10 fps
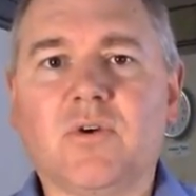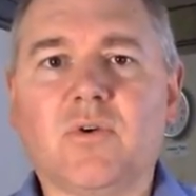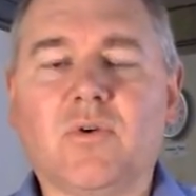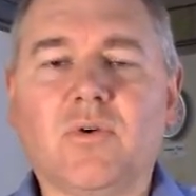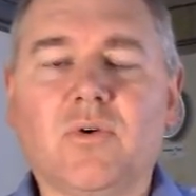
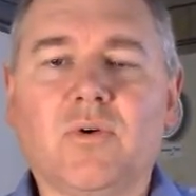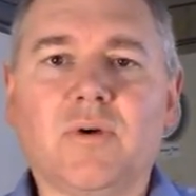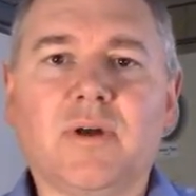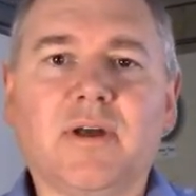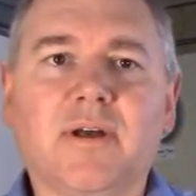
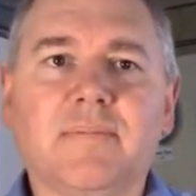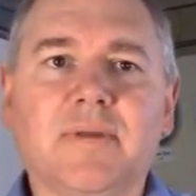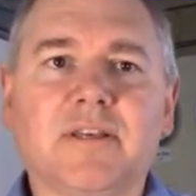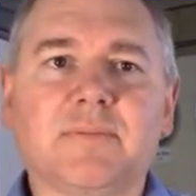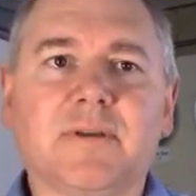or
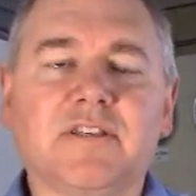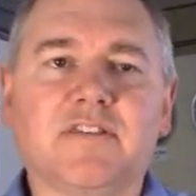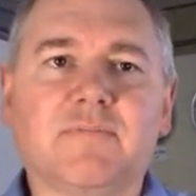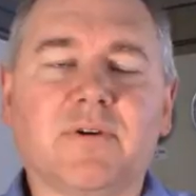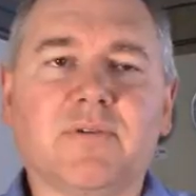
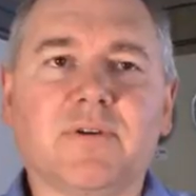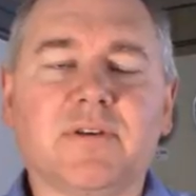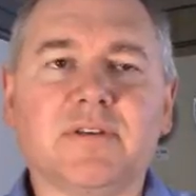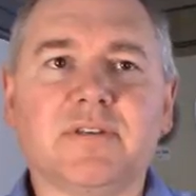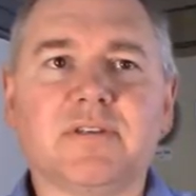expensive
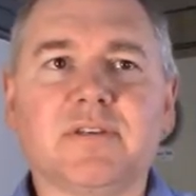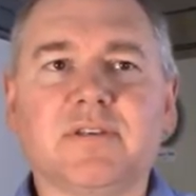brokers